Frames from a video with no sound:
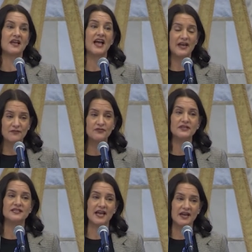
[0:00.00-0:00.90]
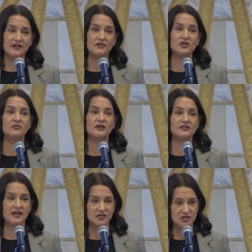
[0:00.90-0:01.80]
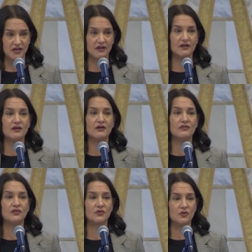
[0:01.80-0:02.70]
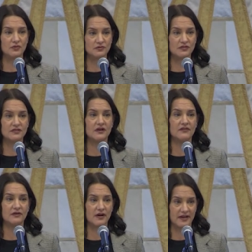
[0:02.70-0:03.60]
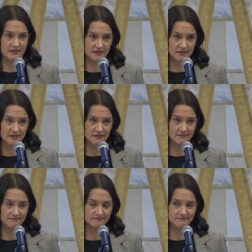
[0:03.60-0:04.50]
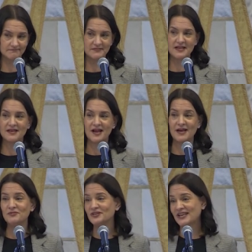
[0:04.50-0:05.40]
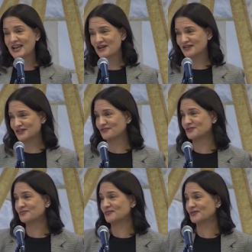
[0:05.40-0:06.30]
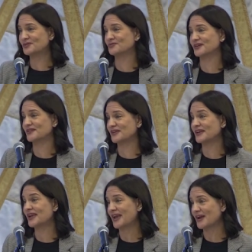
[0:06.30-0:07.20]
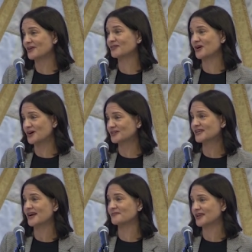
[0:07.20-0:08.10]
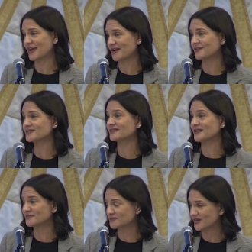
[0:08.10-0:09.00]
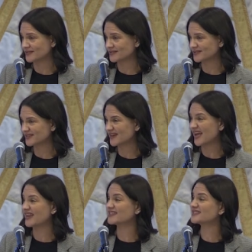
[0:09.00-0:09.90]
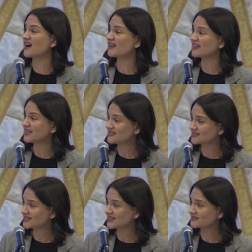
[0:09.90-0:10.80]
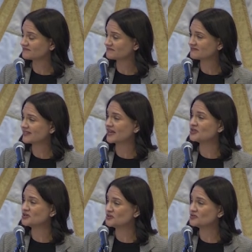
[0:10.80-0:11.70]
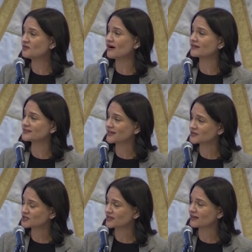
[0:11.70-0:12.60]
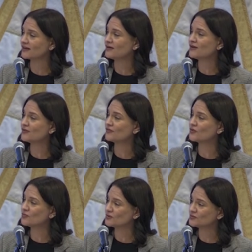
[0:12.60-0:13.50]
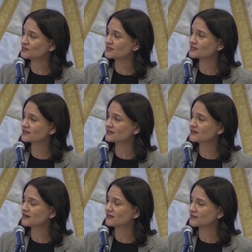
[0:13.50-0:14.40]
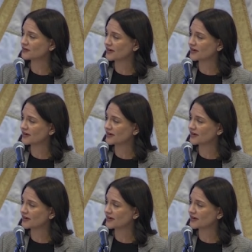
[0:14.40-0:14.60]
Every day you are touching the wounds of Christ. I'm looking out at a few people who are giving care, long-time care to loved ones, and it's not easy. And you are touching the wounds of Christ.